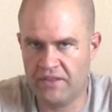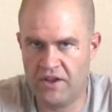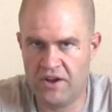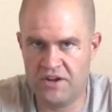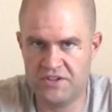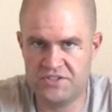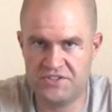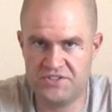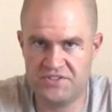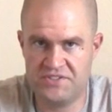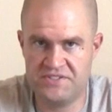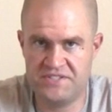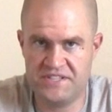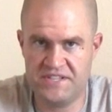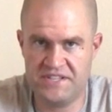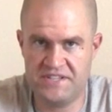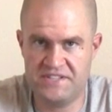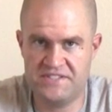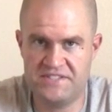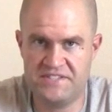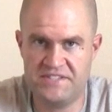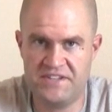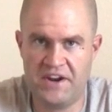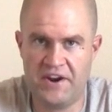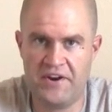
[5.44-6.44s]
launchers
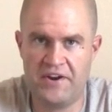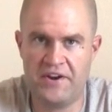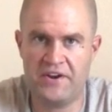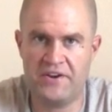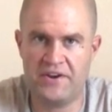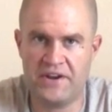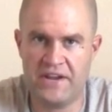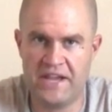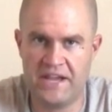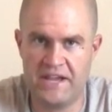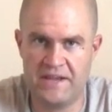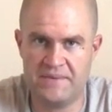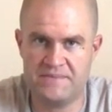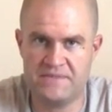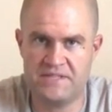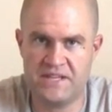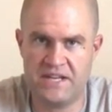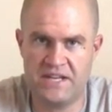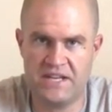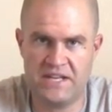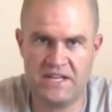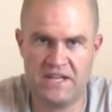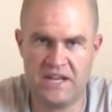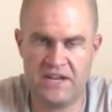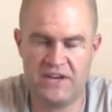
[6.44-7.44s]
in scenario games.
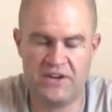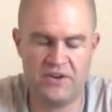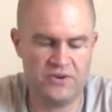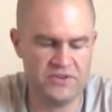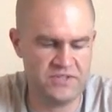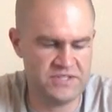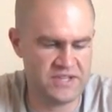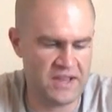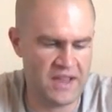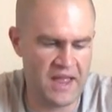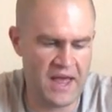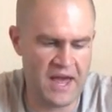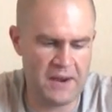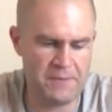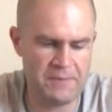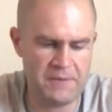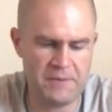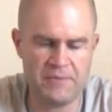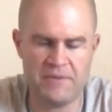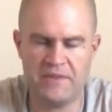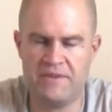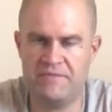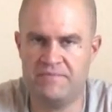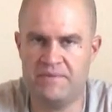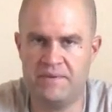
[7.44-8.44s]
I know there's a lot of
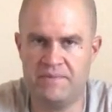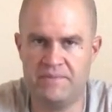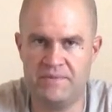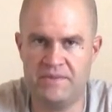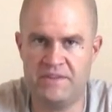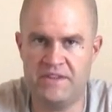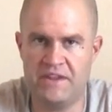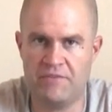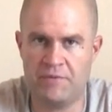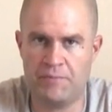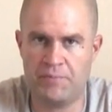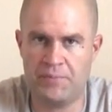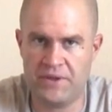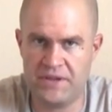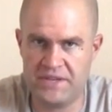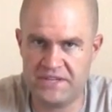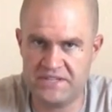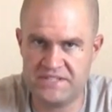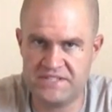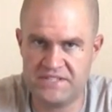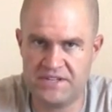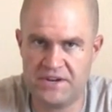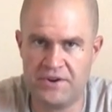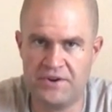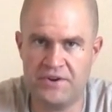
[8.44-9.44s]
people that maybe never played
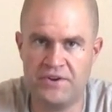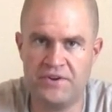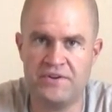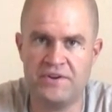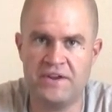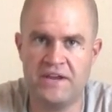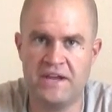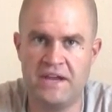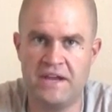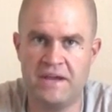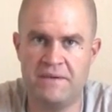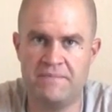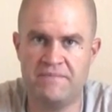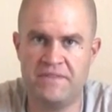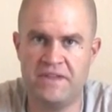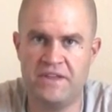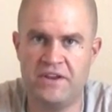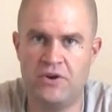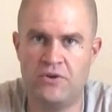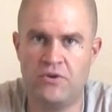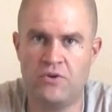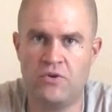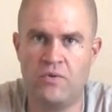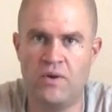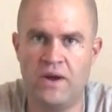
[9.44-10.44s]
a scenario game. They
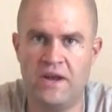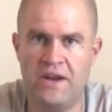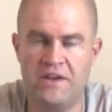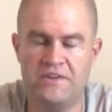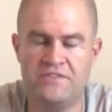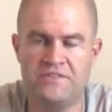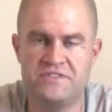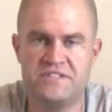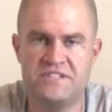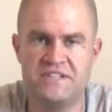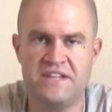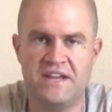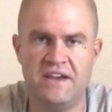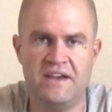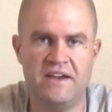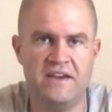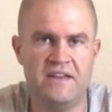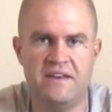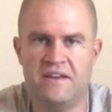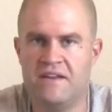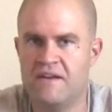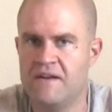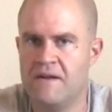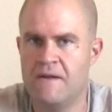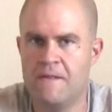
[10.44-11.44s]
don't quite
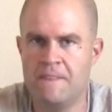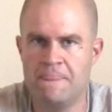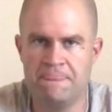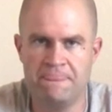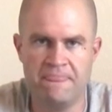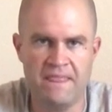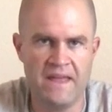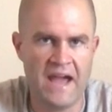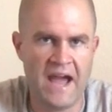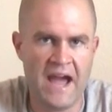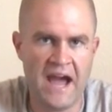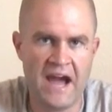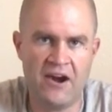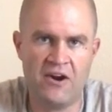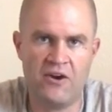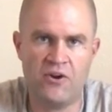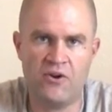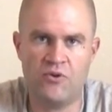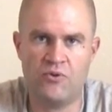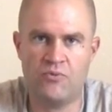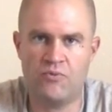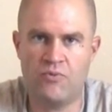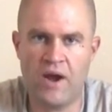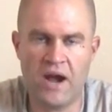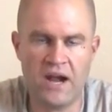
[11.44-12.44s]
understand
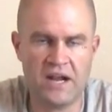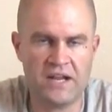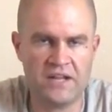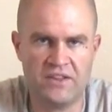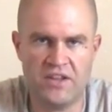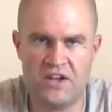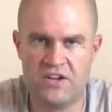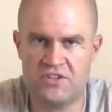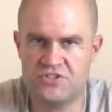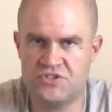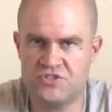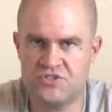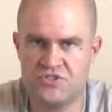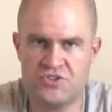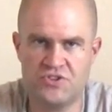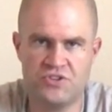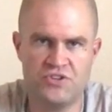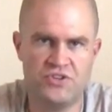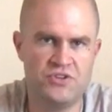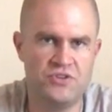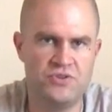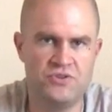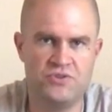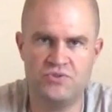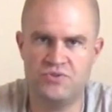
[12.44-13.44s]
how rocket launchers are
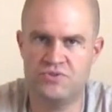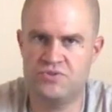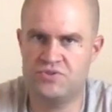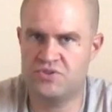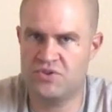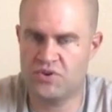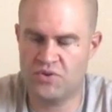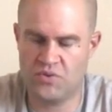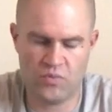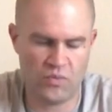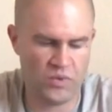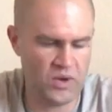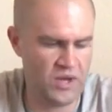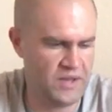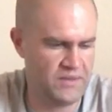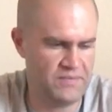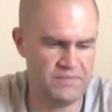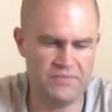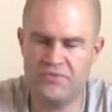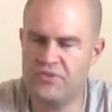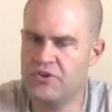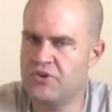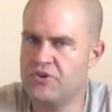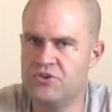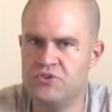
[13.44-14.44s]
used or
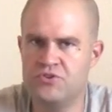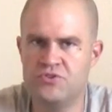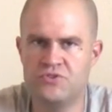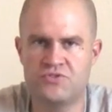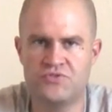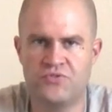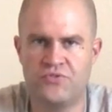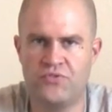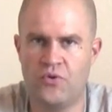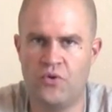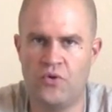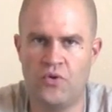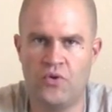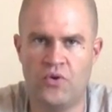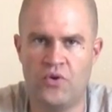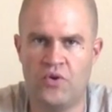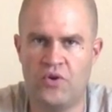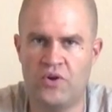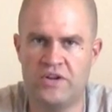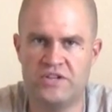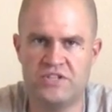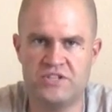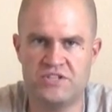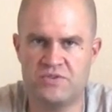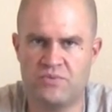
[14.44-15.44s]
what they're used
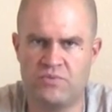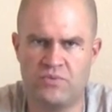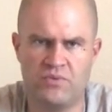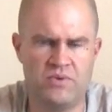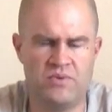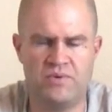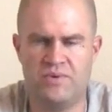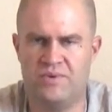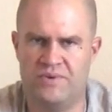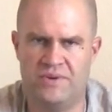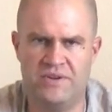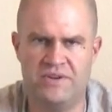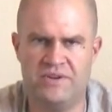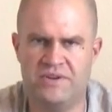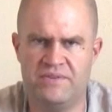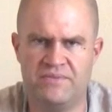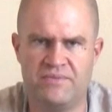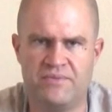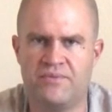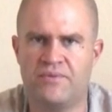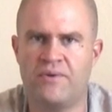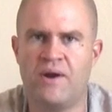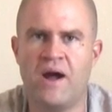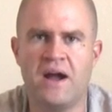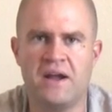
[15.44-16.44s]
for. It just, what do you
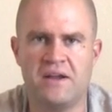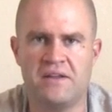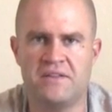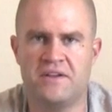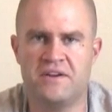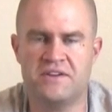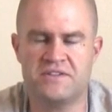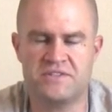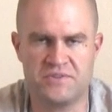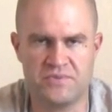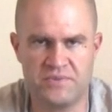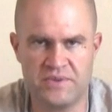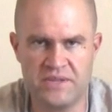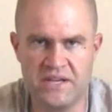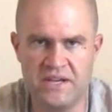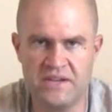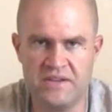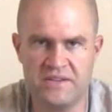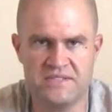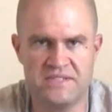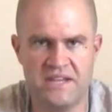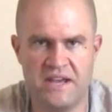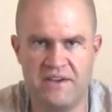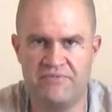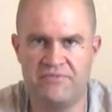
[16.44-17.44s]
mean a rocket launcher? What the
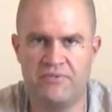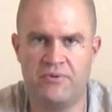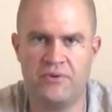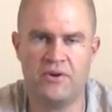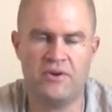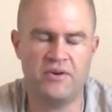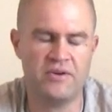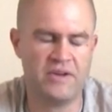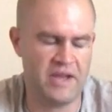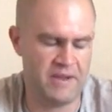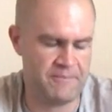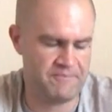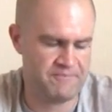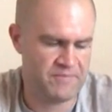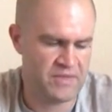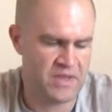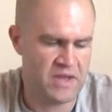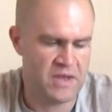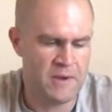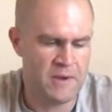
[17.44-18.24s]
hell is that for? Okay,